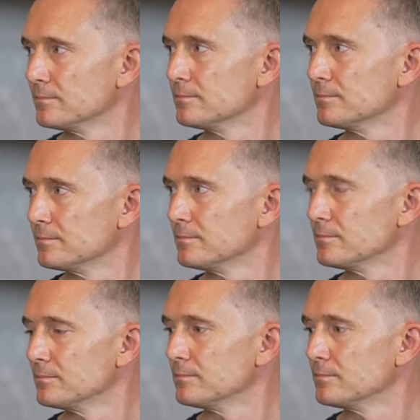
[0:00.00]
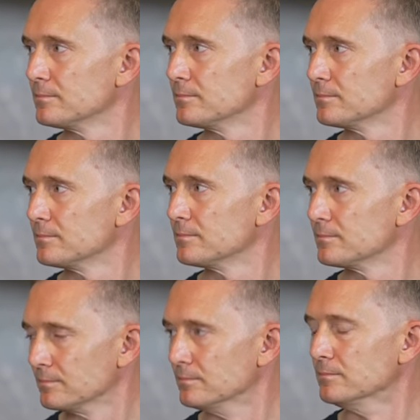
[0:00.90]

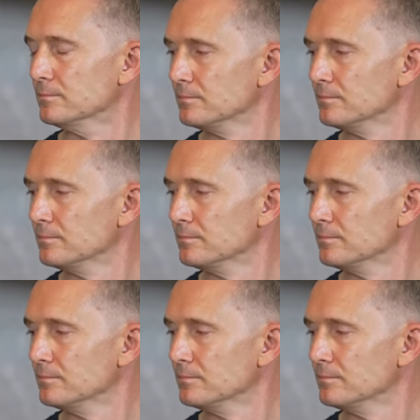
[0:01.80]
This person isn't speaking.